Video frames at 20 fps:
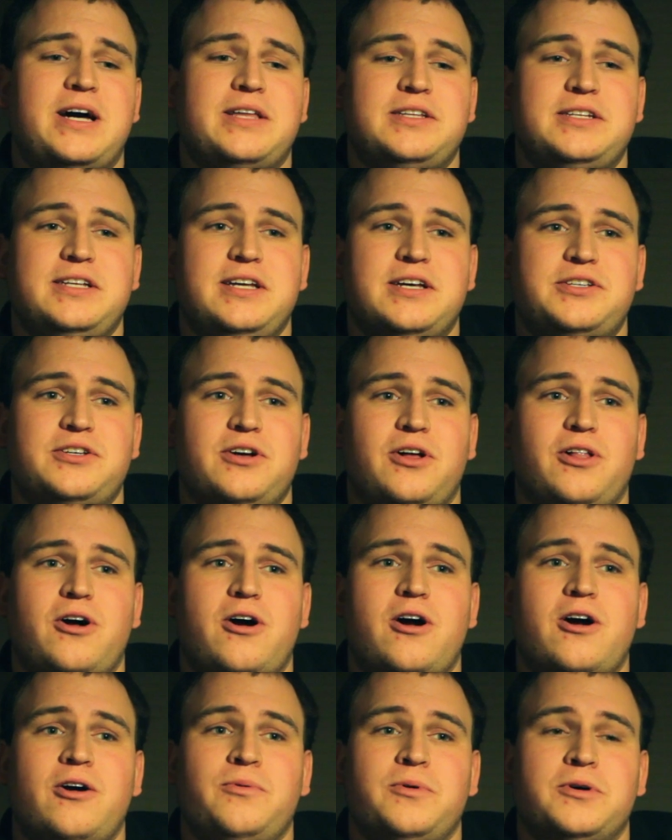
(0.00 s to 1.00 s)
the
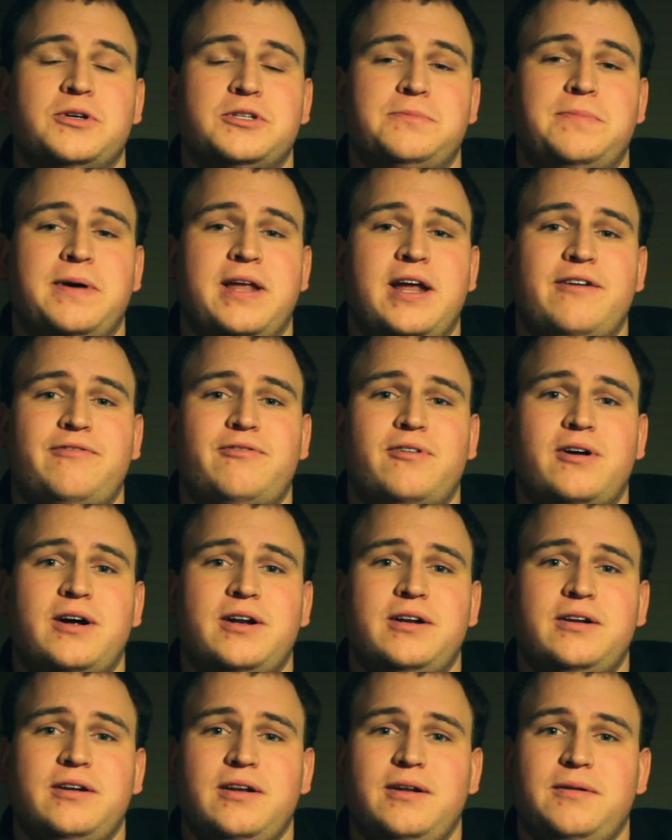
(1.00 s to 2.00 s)
DSLR was Ben
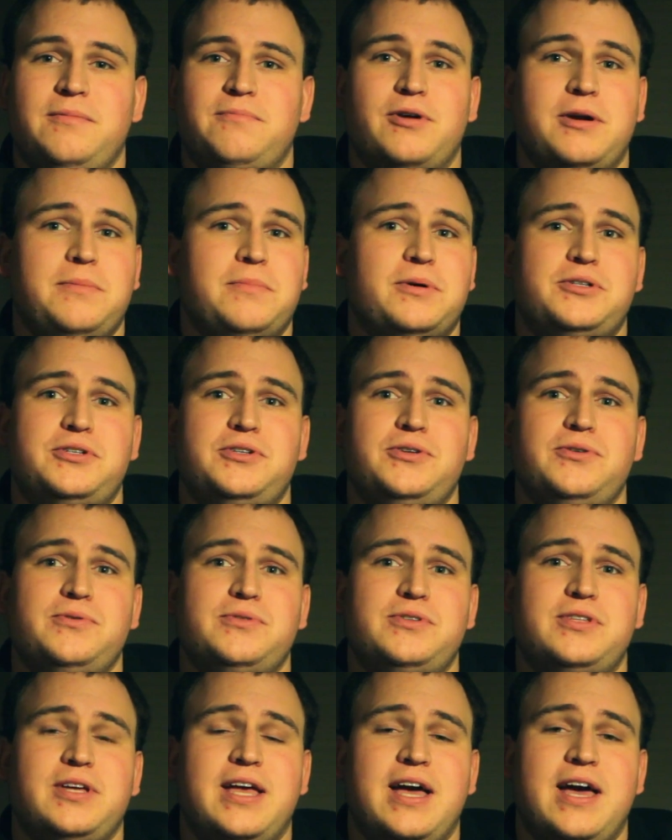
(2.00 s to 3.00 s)
Efron pretty much
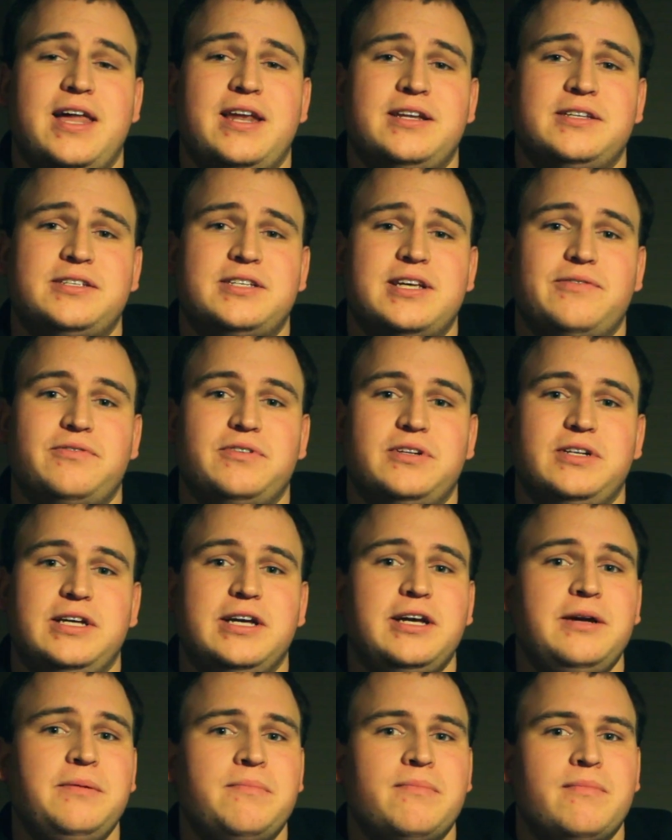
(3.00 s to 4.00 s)
used the Canon
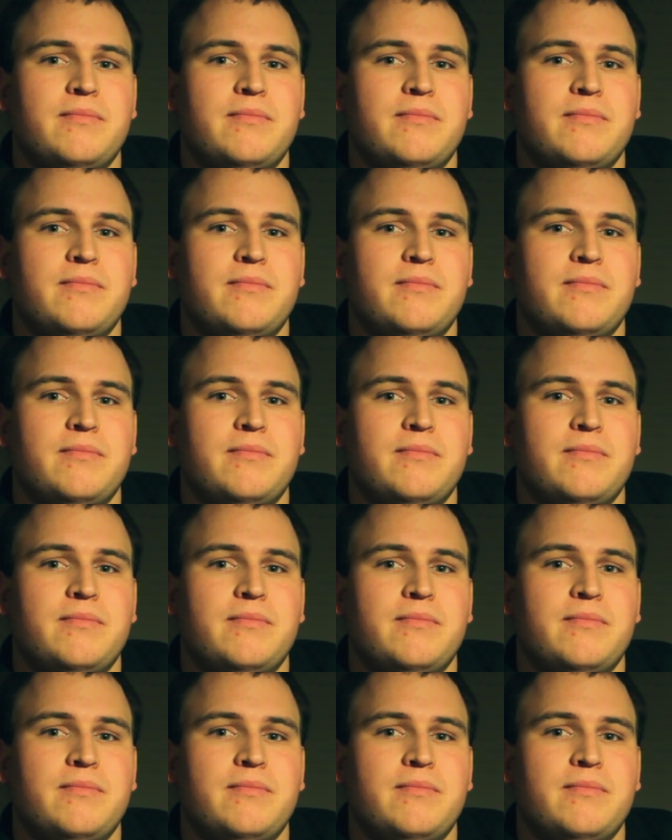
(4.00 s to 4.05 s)
7D,